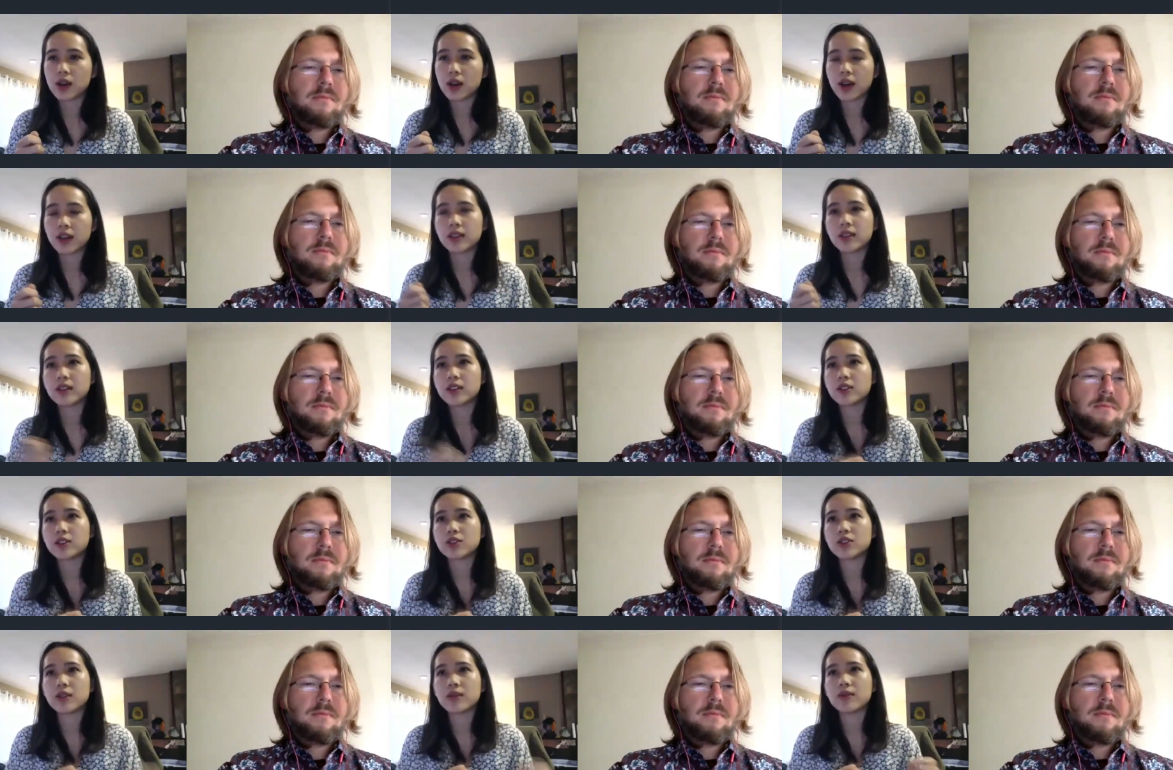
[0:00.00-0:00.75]
Speaker 1: I
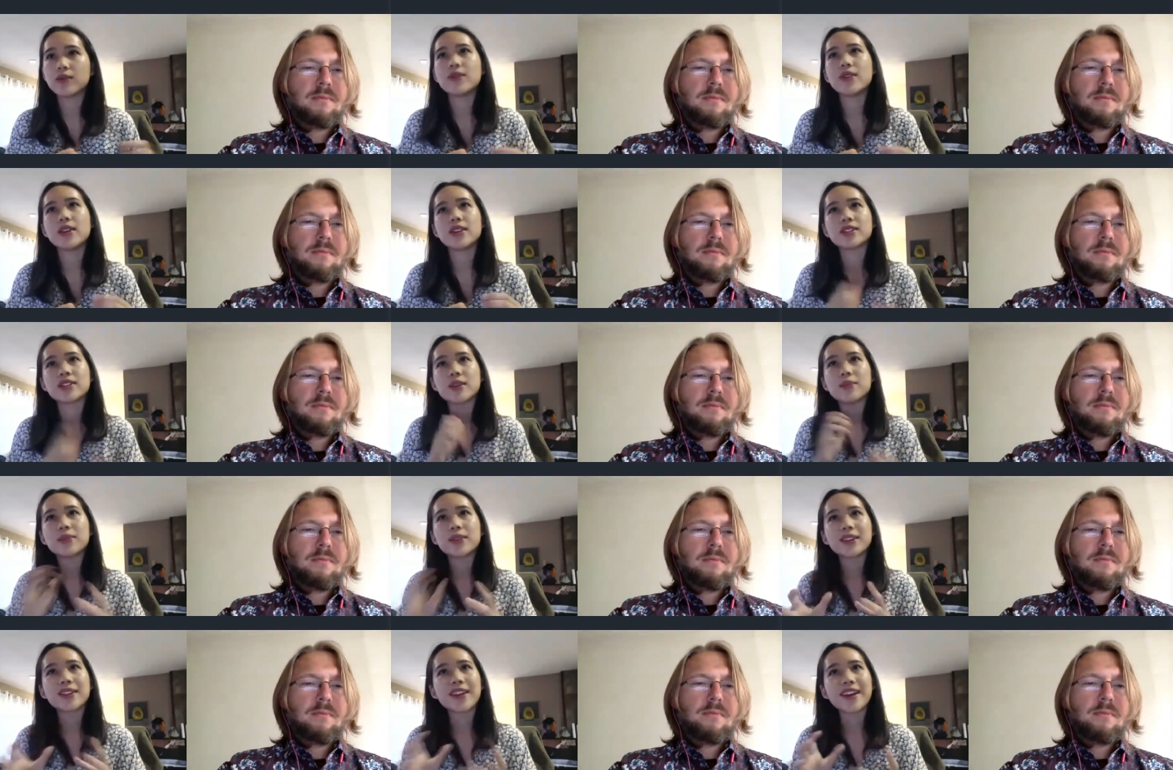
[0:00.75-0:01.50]
think it's
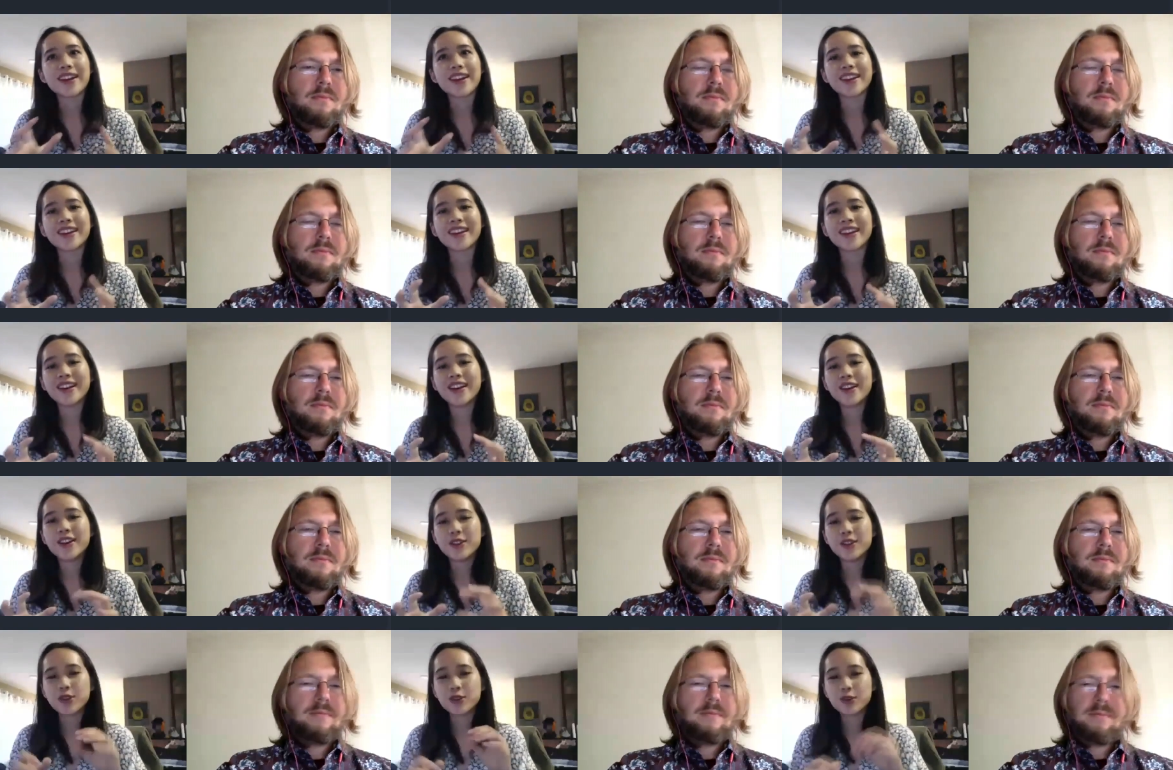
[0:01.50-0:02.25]
something like
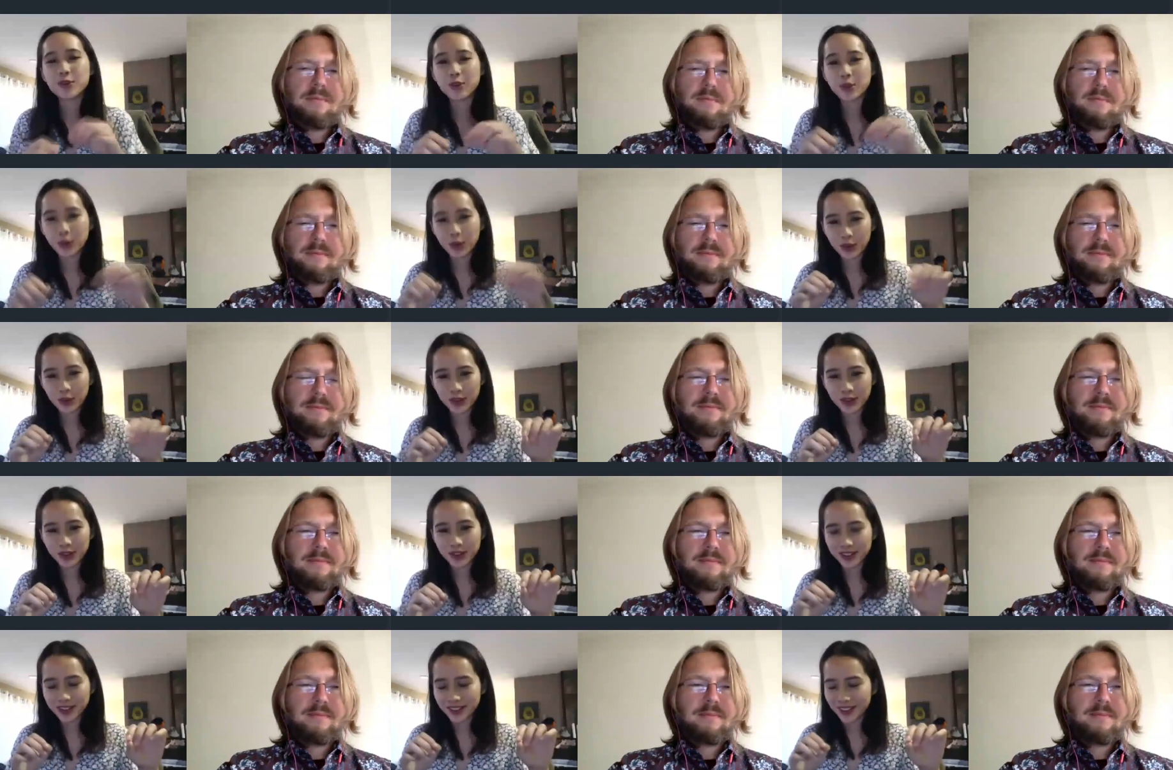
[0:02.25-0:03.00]
you
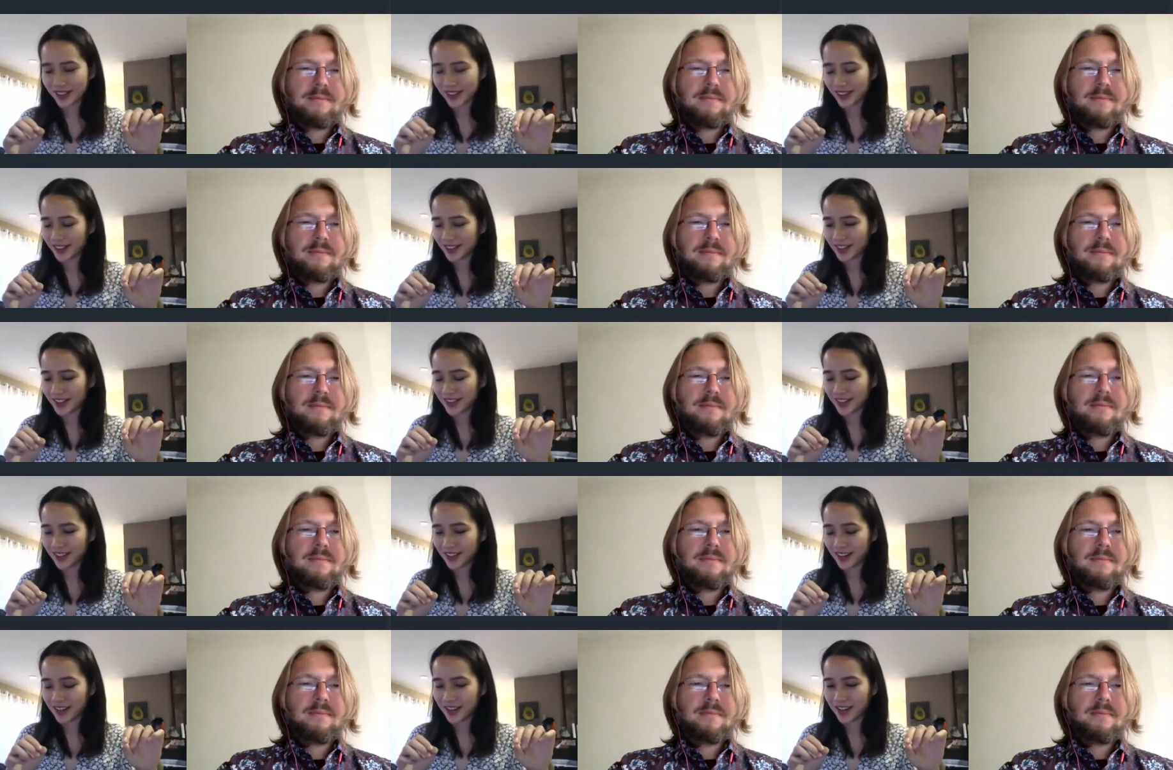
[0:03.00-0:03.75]
learn
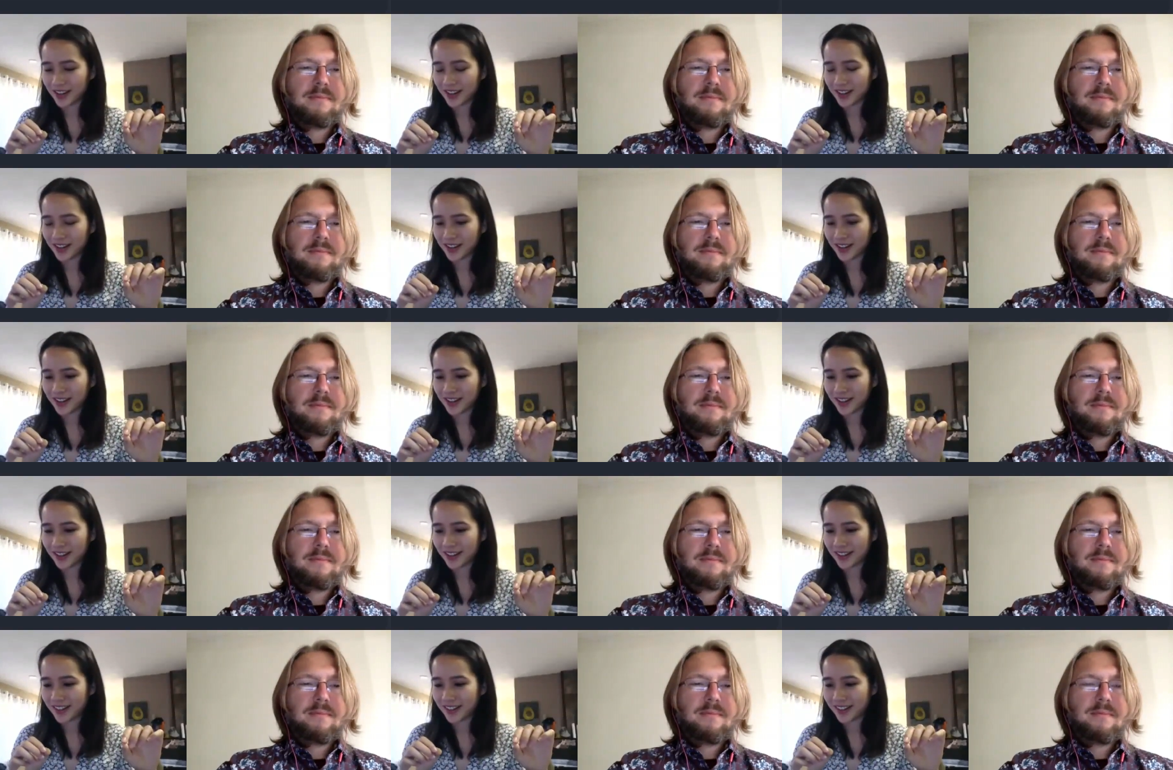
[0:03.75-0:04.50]
uh,
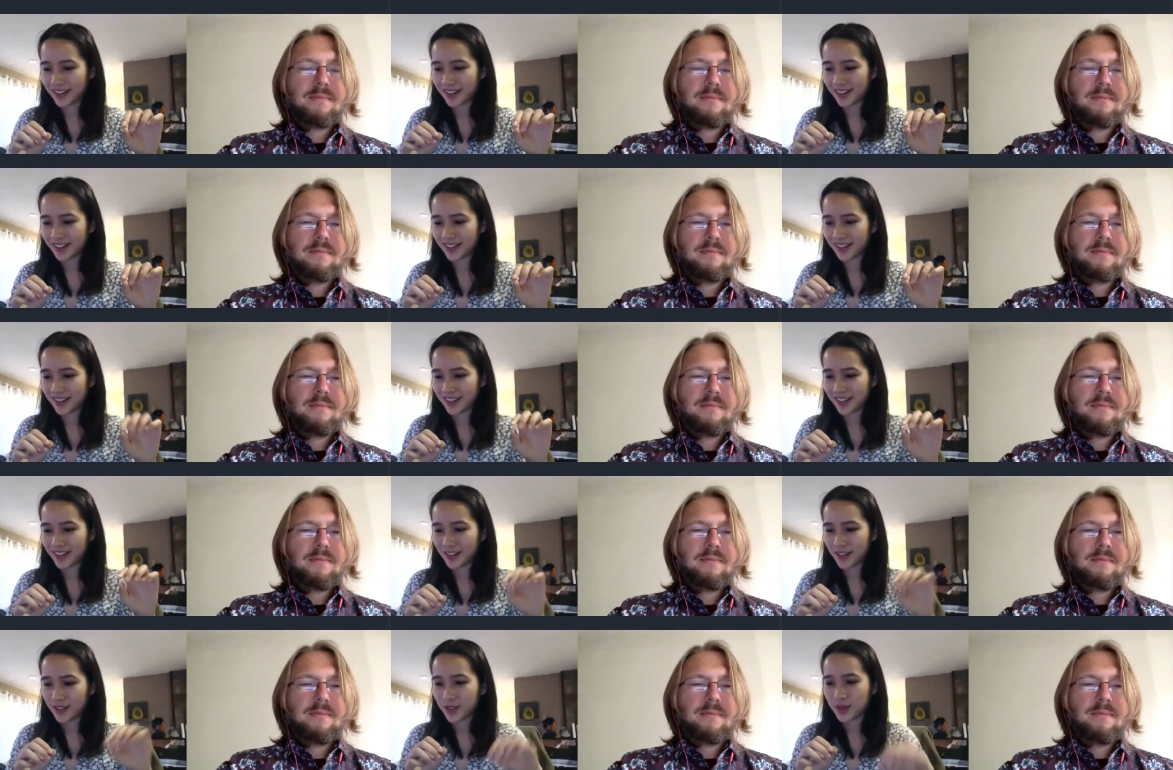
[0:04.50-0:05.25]

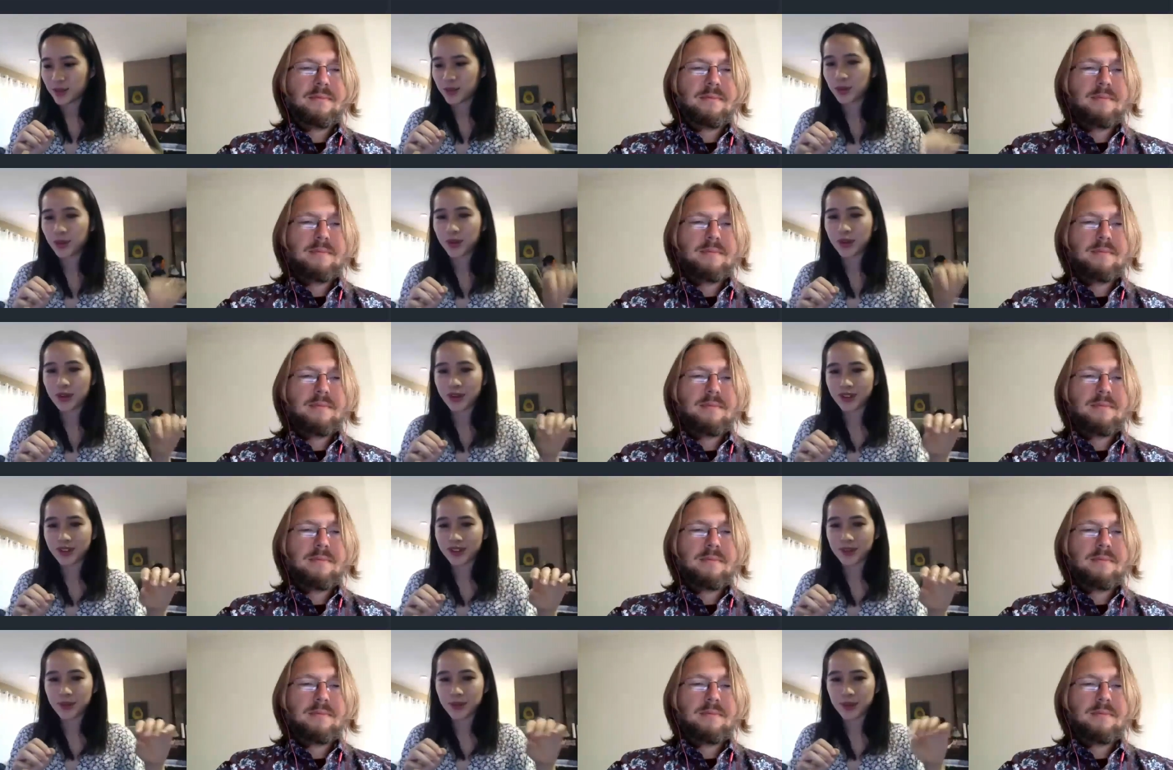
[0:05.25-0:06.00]
you
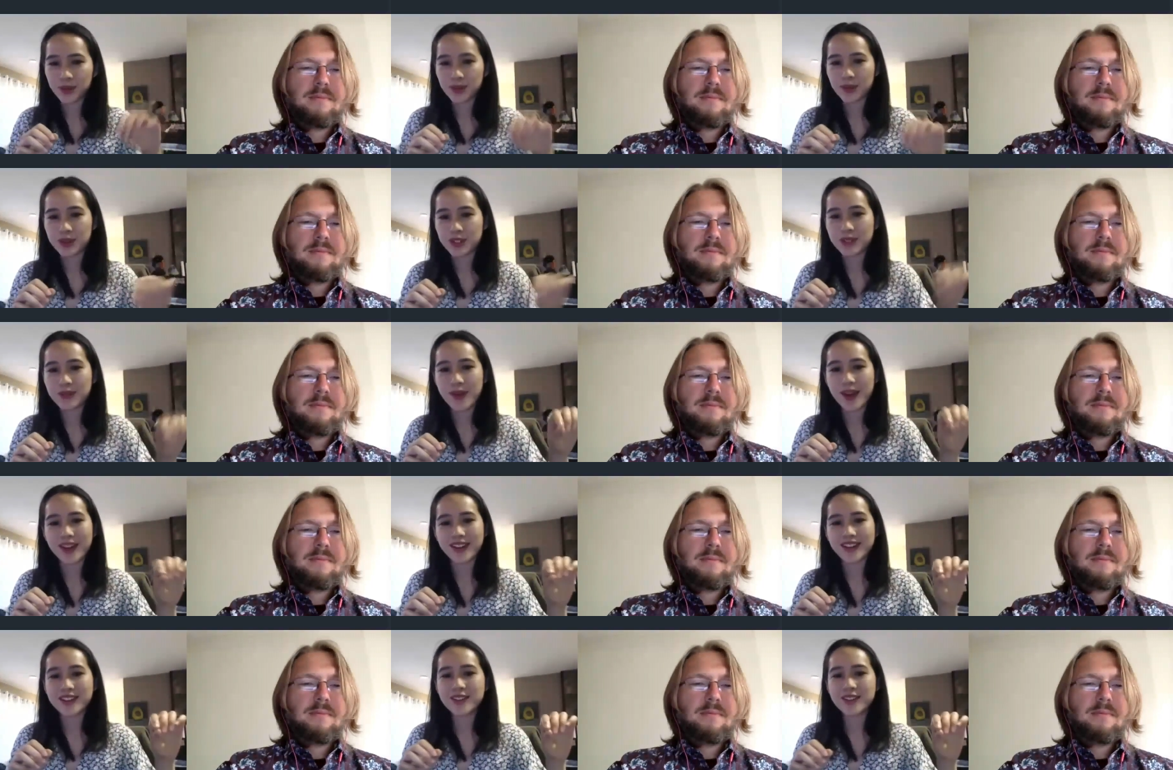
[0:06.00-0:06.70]
learn with respect